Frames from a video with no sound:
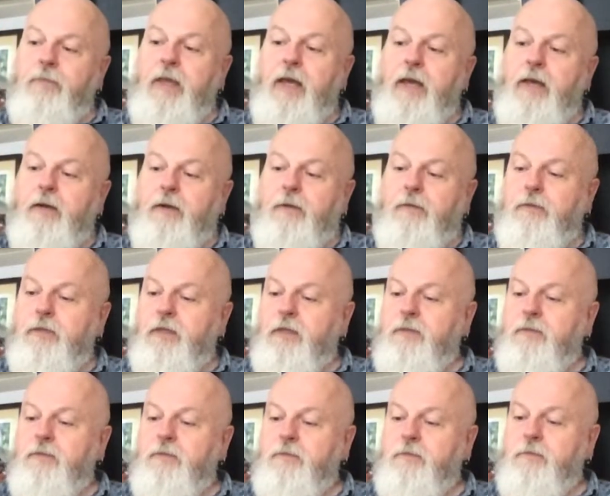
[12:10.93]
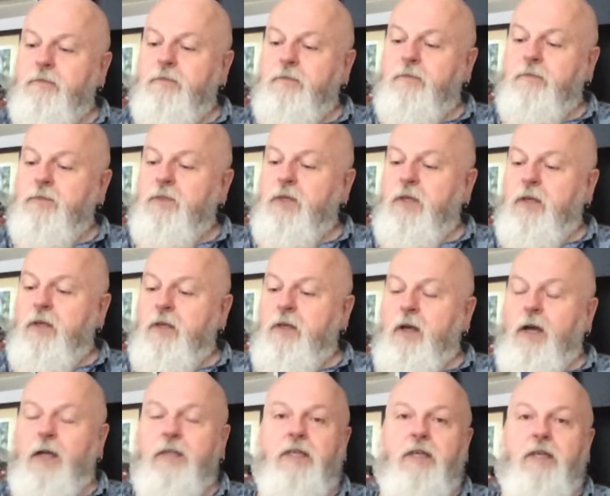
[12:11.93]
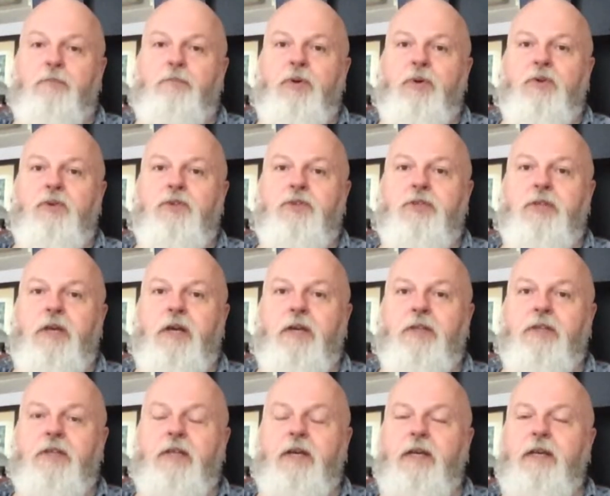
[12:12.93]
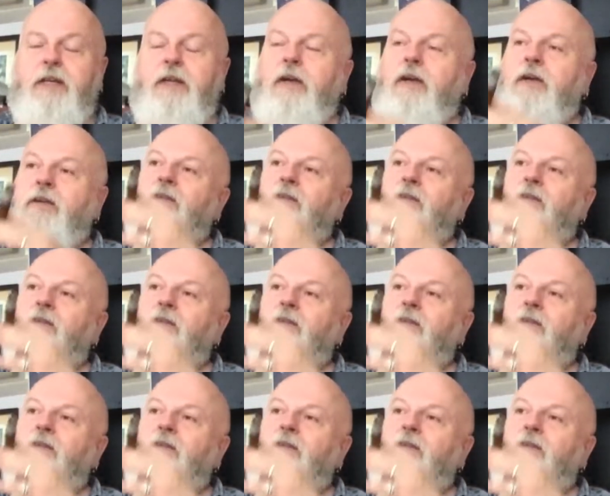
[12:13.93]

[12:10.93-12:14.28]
Now, I did books the other day